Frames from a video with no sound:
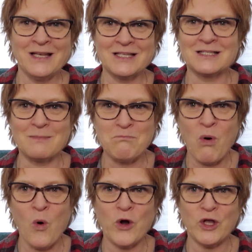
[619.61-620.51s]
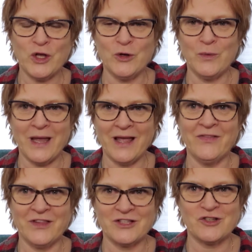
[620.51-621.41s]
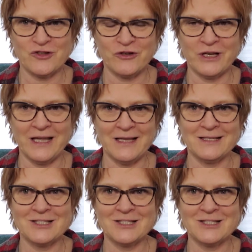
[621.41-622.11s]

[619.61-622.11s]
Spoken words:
to support you in this journey.